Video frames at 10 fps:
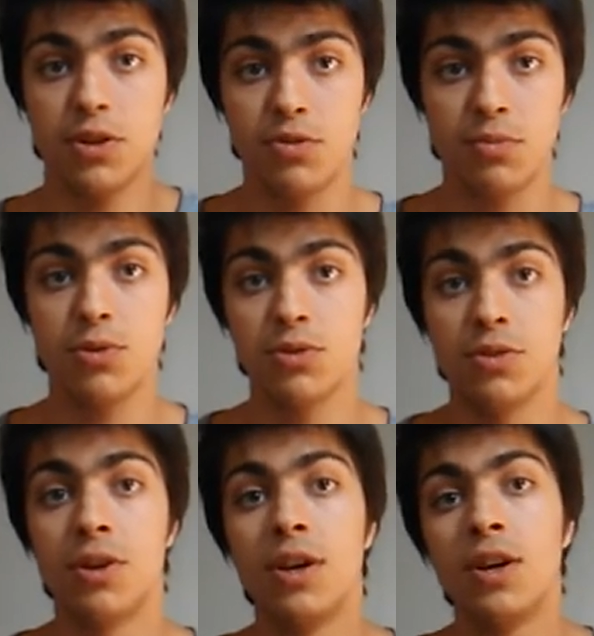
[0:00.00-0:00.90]
range of motion.
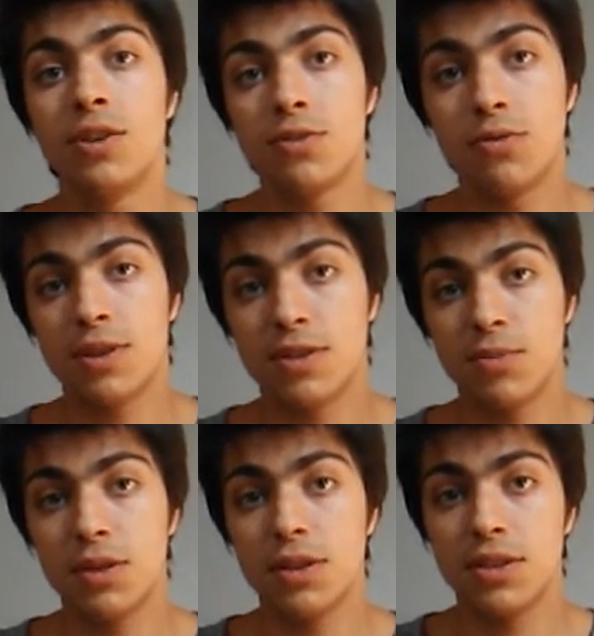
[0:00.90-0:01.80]
So
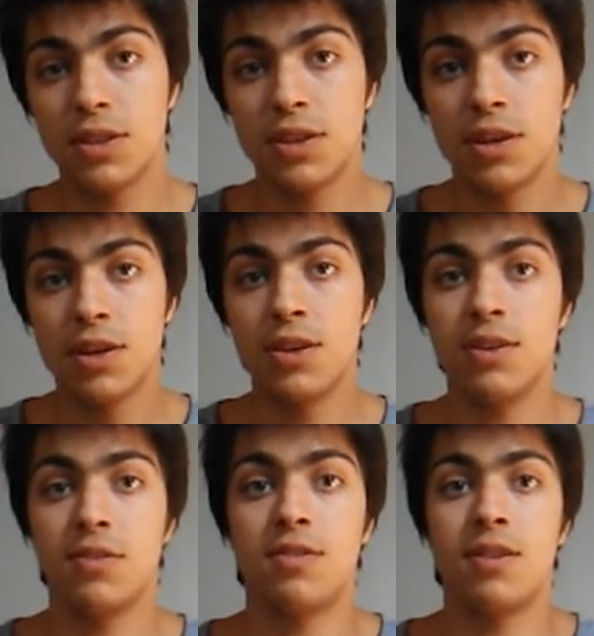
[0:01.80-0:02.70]
flexibility
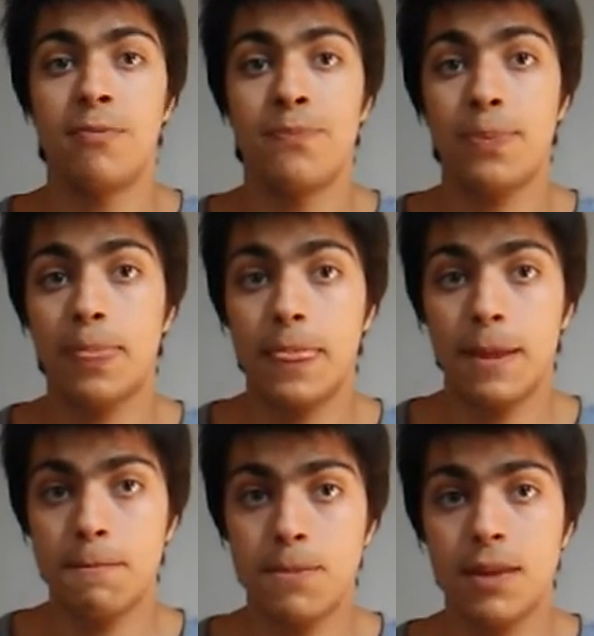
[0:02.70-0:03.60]
is
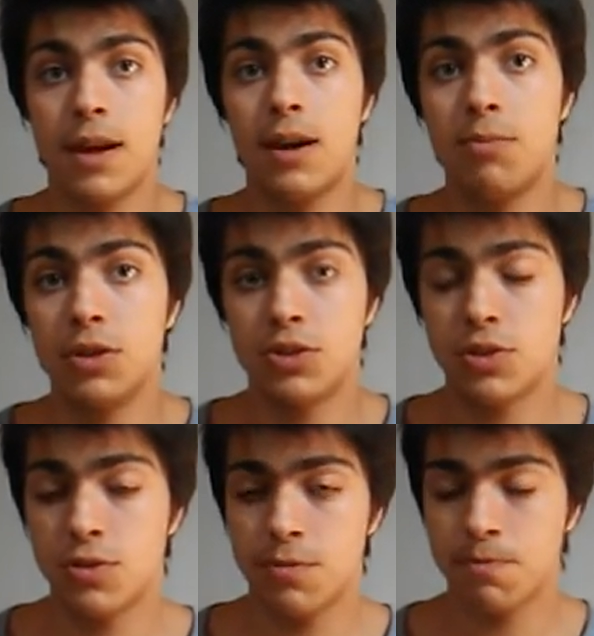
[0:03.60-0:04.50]
how
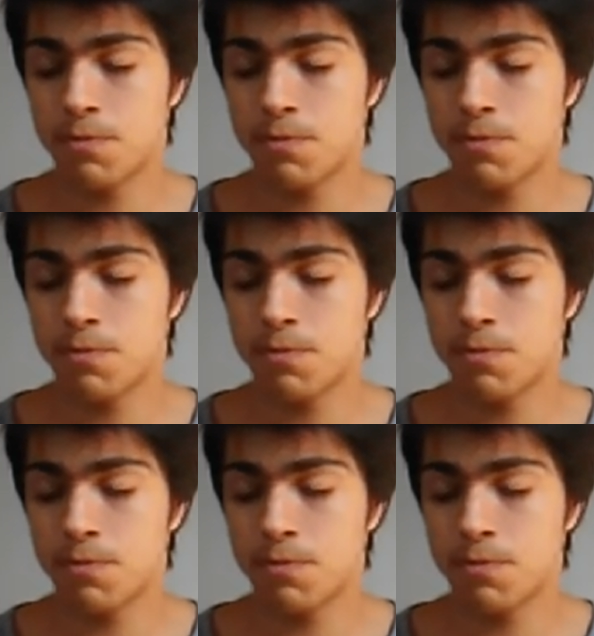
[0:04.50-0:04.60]
much,